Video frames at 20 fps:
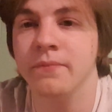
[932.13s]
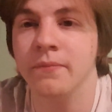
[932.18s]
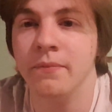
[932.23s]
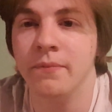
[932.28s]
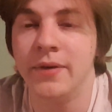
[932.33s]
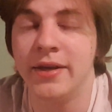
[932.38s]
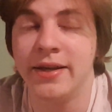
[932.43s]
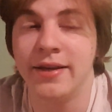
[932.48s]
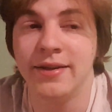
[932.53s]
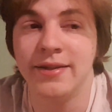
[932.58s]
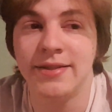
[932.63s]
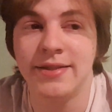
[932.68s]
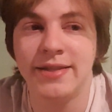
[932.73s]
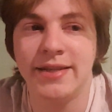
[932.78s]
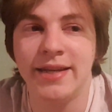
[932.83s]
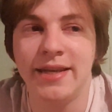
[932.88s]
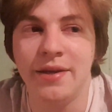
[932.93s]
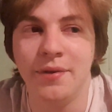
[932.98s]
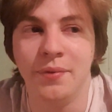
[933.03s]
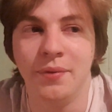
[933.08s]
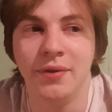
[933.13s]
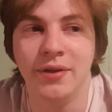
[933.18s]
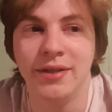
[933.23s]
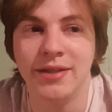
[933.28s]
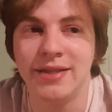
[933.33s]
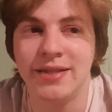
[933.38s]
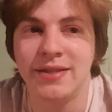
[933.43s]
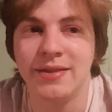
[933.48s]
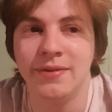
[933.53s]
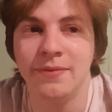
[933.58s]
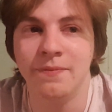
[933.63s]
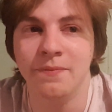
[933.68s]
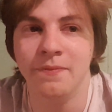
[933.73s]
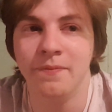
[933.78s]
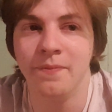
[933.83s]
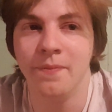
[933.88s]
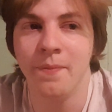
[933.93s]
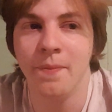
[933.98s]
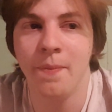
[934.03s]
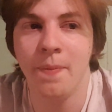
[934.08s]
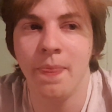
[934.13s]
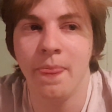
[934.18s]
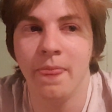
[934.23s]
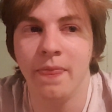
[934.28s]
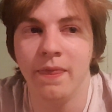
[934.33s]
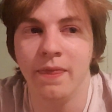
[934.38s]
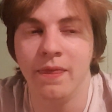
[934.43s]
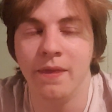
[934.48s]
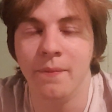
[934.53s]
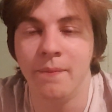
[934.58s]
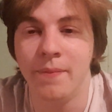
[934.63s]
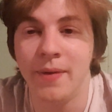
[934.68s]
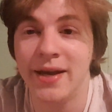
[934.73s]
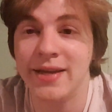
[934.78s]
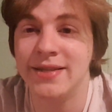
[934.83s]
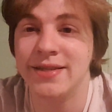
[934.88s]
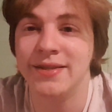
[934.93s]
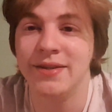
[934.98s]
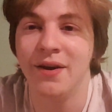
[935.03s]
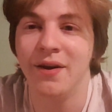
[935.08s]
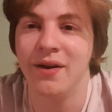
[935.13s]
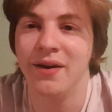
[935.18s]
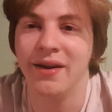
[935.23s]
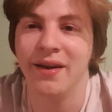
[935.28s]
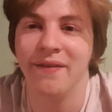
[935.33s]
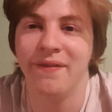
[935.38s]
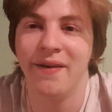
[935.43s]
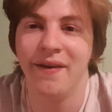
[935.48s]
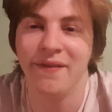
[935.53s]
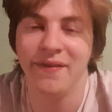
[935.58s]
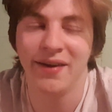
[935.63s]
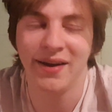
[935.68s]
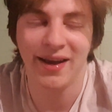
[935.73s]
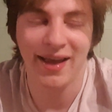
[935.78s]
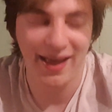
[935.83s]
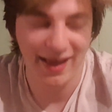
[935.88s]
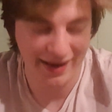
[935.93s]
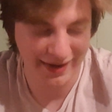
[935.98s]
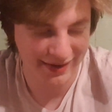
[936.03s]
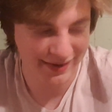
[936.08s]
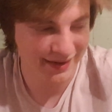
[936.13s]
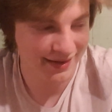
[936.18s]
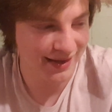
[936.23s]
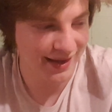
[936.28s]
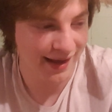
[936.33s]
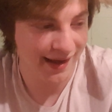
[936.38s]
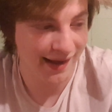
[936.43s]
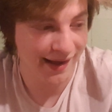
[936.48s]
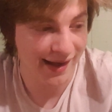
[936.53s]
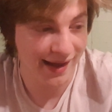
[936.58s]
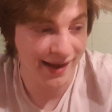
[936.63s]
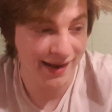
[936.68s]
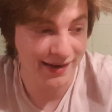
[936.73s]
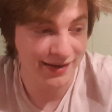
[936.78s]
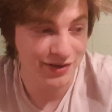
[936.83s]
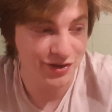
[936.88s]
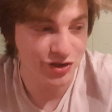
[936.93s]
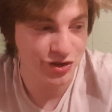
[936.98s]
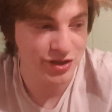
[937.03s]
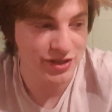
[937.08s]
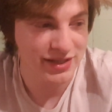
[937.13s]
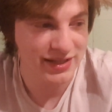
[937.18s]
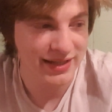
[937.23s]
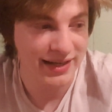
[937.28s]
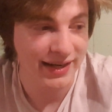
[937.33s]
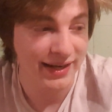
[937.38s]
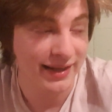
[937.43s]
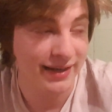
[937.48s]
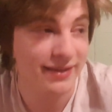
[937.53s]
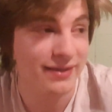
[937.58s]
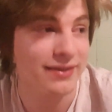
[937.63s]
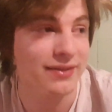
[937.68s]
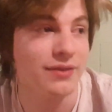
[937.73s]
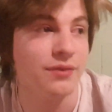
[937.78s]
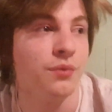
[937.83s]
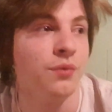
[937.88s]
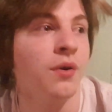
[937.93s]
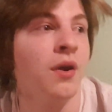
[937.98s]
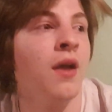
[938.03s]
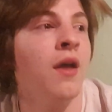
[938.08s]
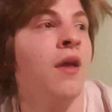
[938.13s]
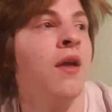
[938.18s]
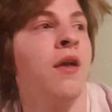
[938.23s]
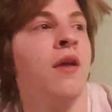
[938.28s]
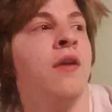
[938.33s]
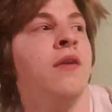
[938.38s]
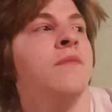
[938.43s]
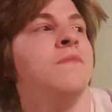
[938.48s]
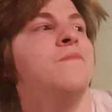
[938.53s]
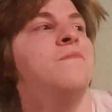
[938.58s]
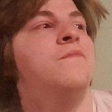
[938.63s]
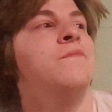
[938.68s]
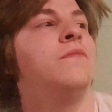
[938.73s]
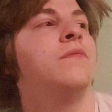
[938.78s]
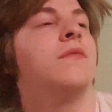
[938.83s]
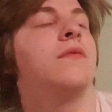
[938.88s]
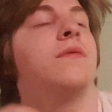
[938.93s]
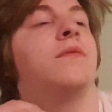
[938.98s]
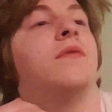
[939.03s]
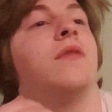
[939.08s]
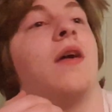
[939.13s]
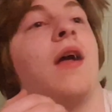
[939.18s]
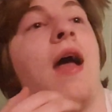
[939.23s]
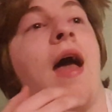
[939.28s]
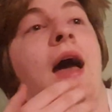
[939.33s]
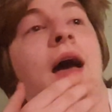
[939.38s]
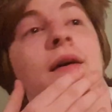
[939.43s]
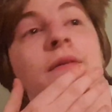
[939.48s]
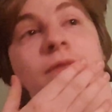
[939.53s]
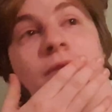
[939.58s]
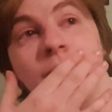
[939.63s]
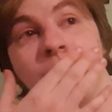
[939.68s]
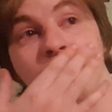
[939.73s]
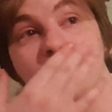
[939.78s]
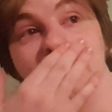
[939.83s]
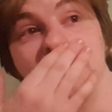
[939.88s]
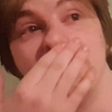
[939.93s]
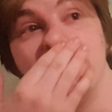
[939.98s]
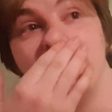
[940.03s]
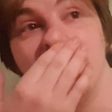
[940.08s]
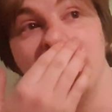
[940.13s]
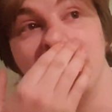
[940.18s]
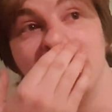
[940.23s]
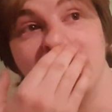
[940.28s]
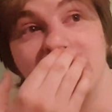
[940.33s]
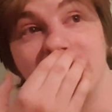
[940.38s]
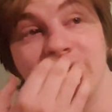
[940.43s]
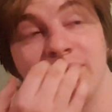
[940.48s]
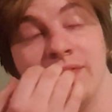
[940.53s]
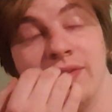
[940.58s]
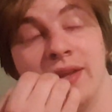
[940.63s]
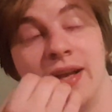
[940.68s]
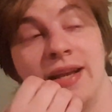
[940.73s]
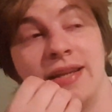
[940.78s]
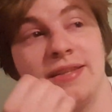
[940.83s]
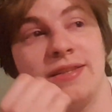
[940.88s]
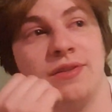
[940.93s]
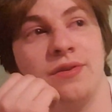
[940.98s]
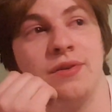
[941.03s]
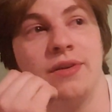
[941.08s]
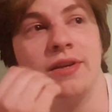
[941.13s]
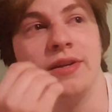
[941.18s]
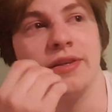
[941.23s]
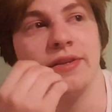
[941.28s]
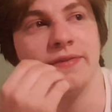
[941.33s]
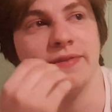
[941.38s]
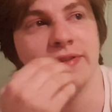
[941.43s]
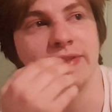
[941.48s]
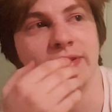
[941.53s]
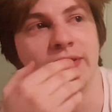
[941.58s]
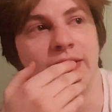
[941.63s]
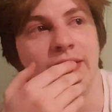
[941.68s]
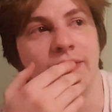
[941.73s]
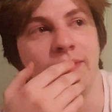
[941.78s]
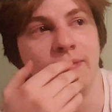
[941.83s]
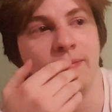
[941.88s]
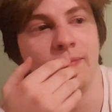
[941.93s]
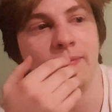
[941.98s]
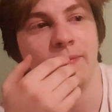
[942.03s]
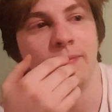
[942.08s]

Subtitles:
Because he was the best dog I've ever had. And just getting to have him for 2 years, for the last 2 years of his life.